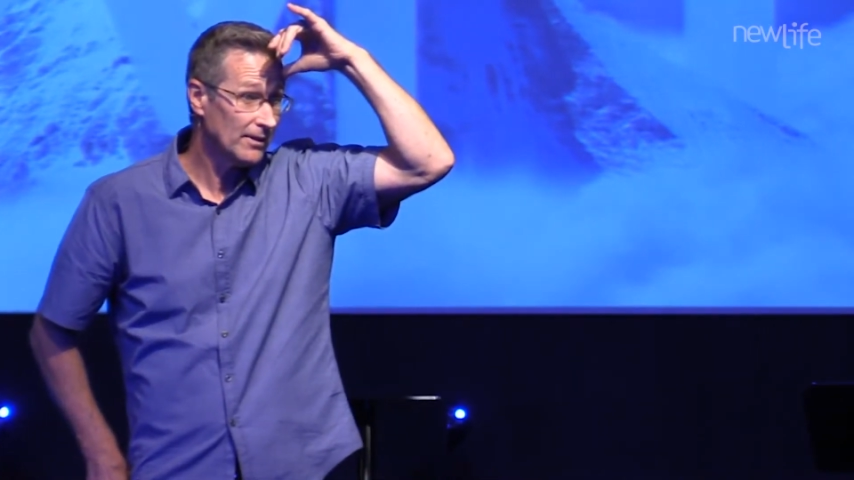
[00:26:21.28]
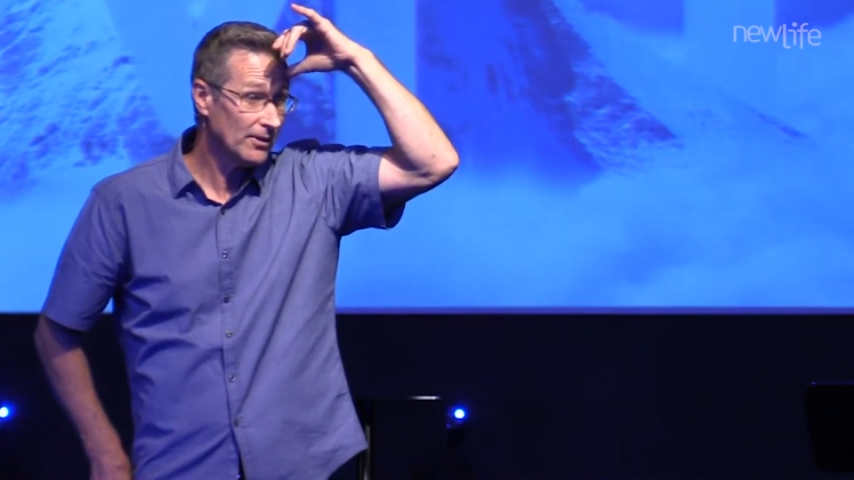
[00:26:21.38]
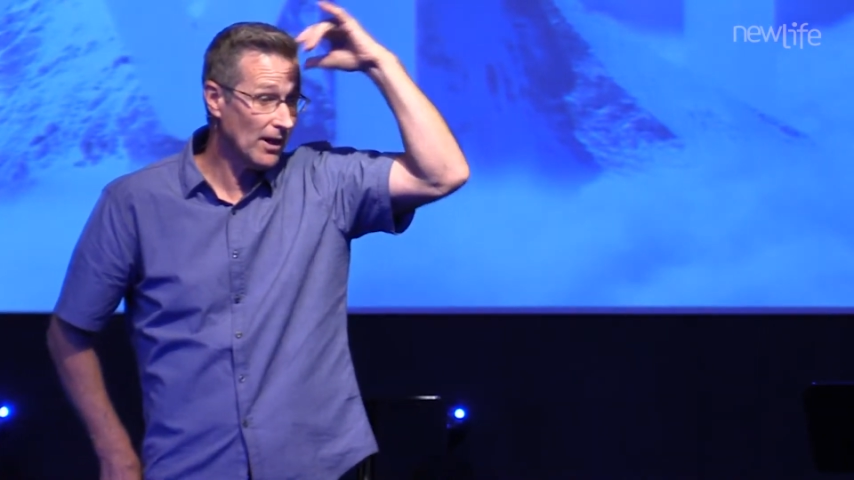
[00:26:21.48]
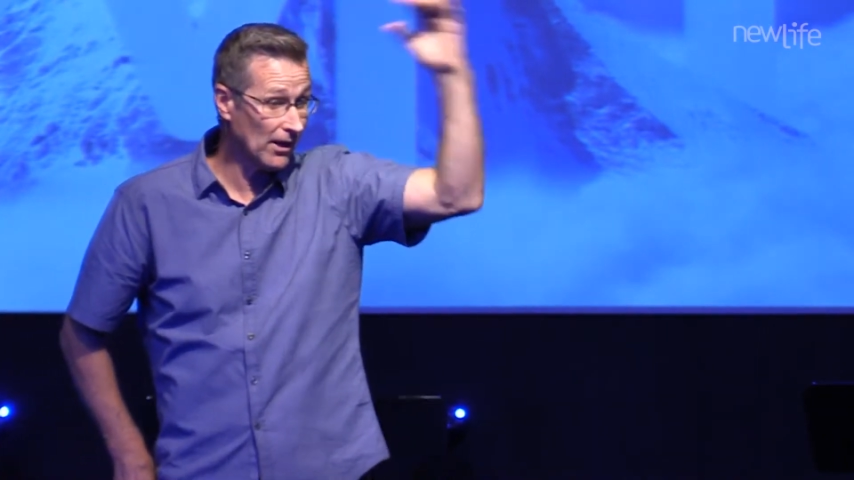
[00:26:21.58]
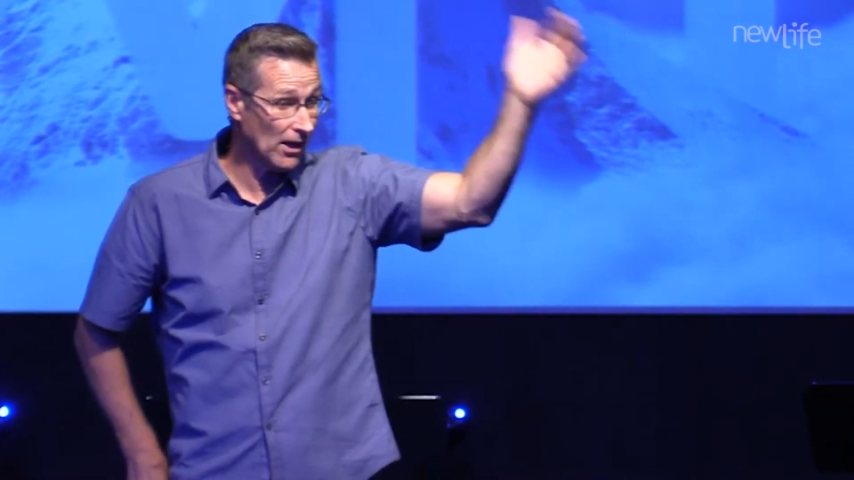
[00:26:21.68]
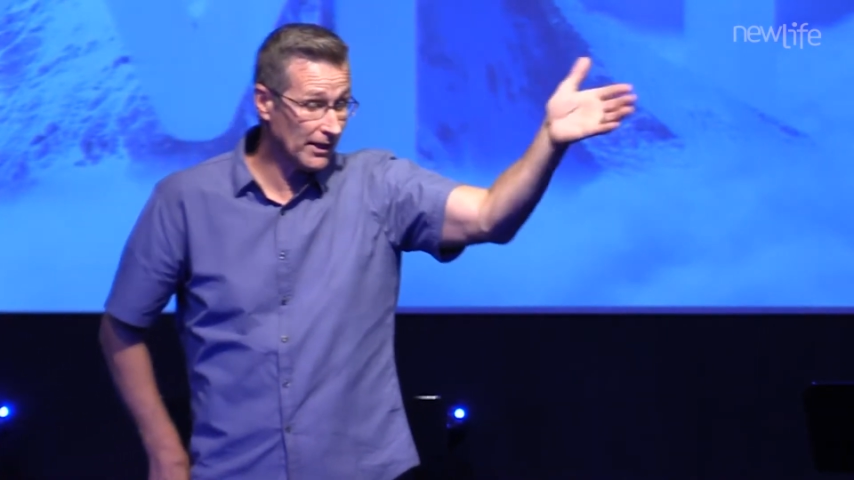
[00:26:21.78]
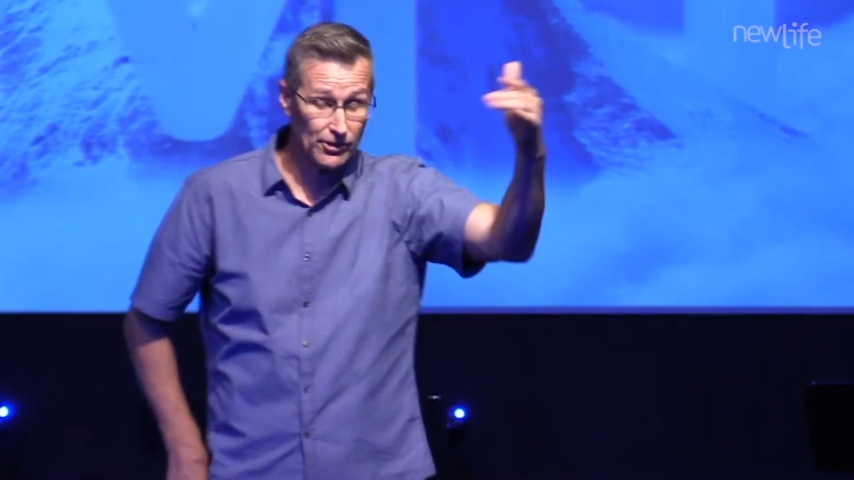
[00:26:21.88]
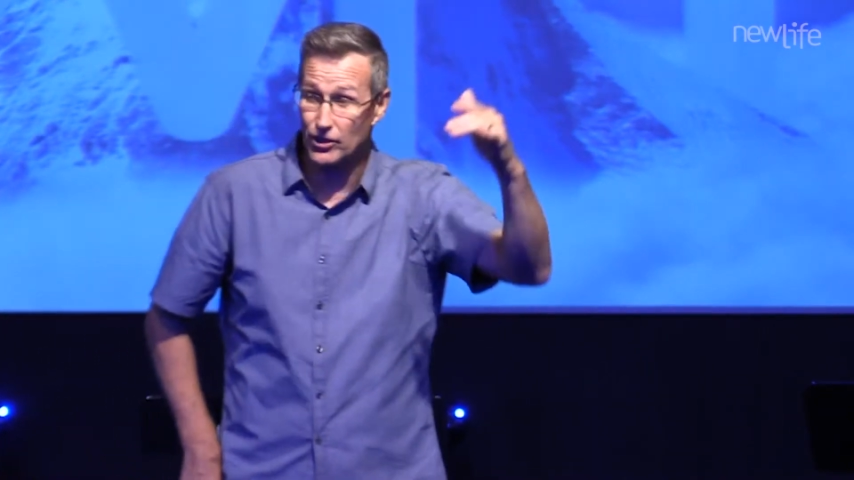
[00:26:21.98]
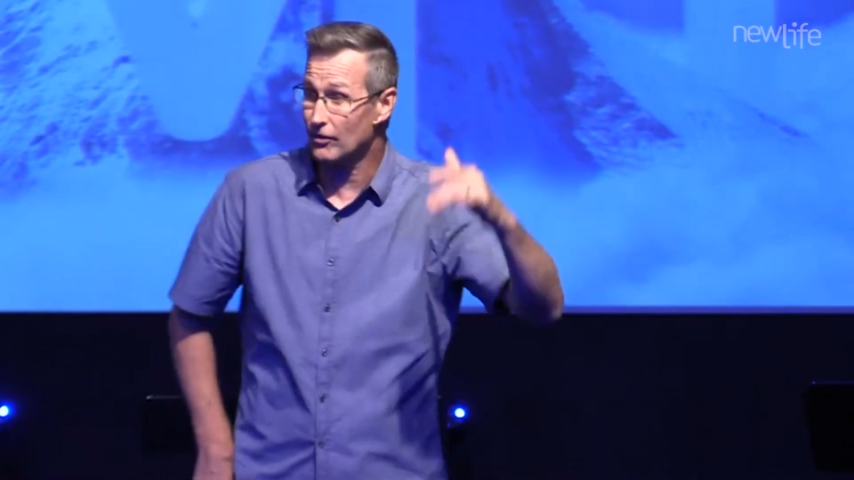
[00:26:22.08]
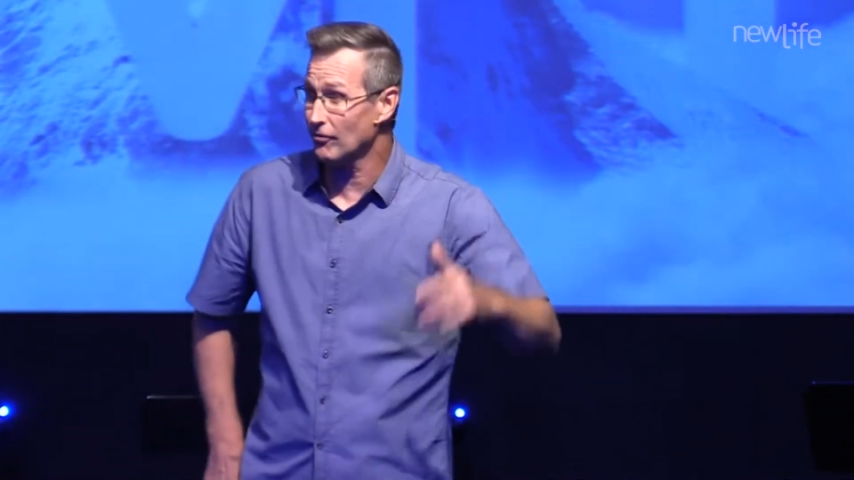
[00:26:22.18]
You know how long
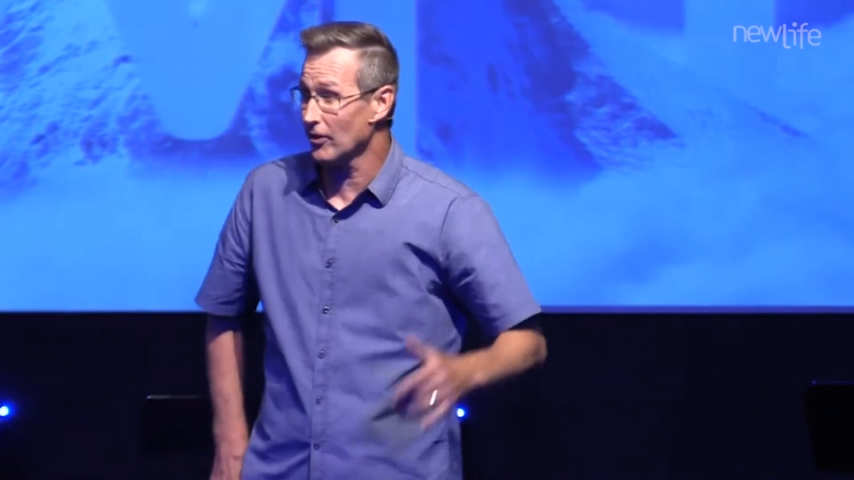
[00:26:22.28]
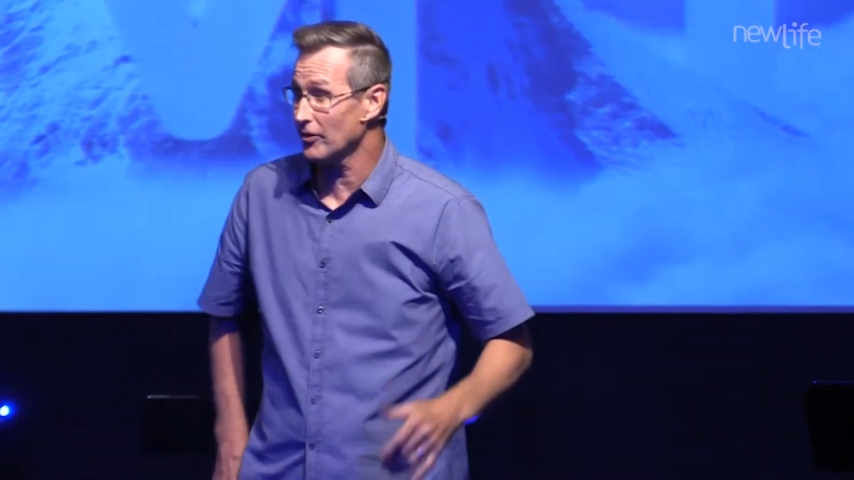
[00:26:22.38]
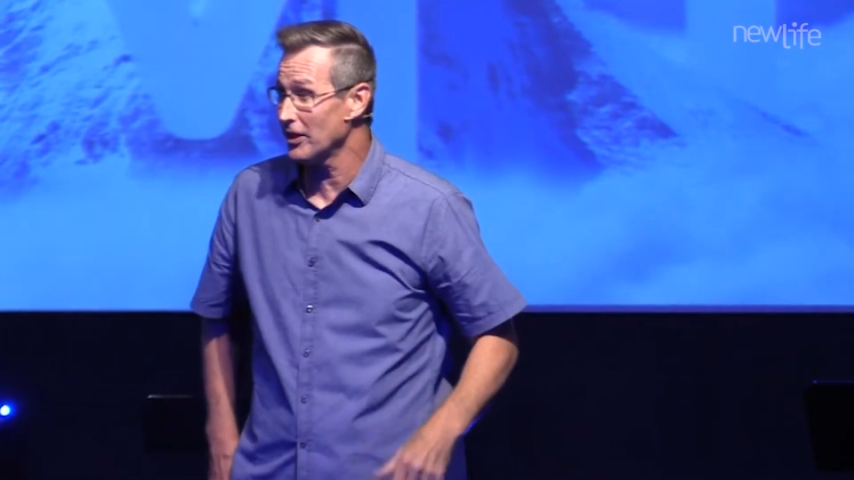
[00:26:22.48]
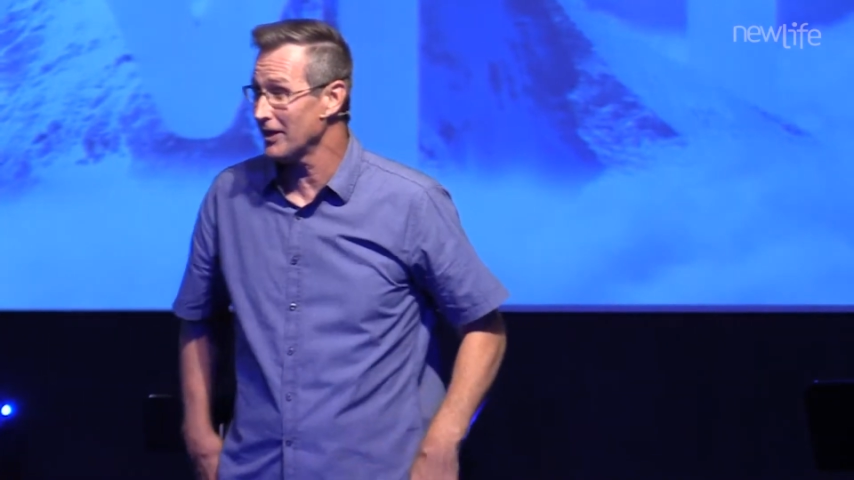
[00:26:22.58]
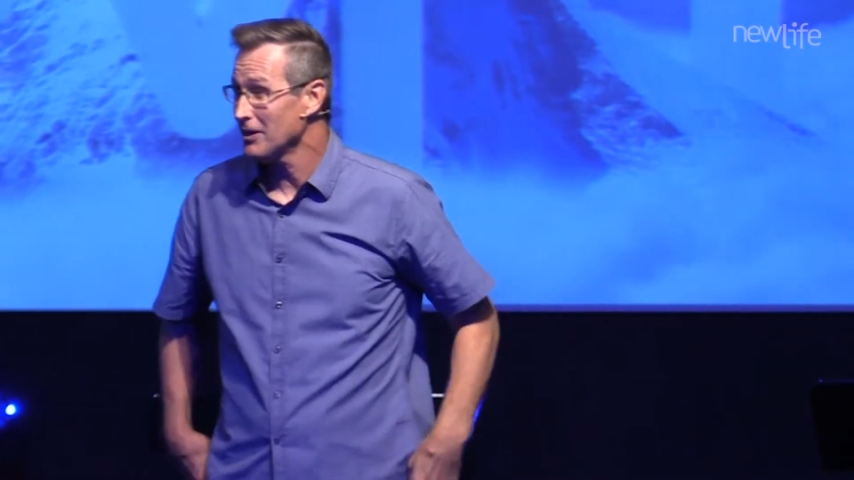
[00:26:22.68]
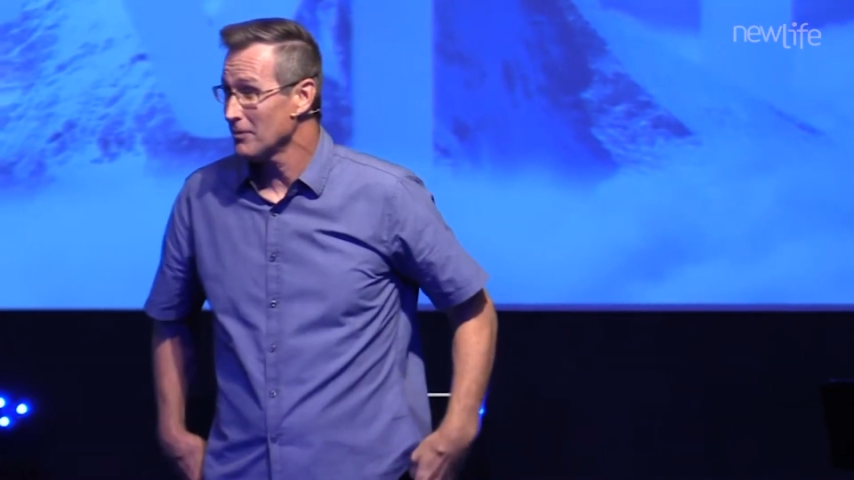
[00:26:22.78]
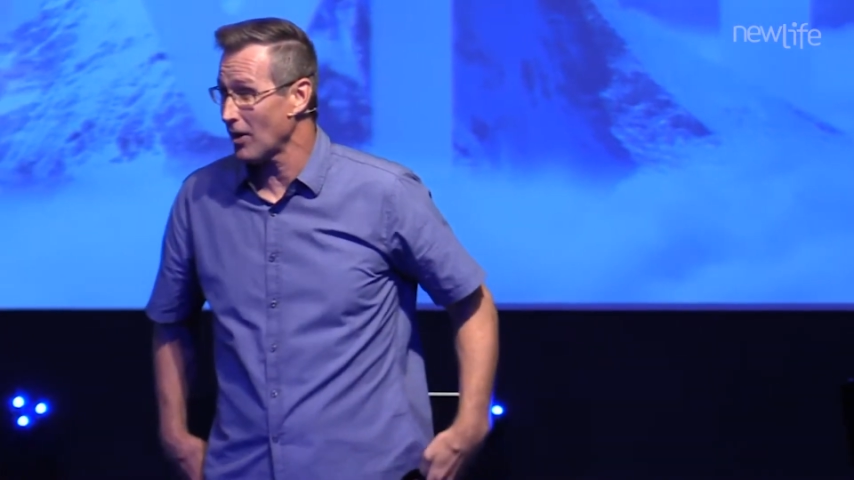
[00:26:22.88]
it took for the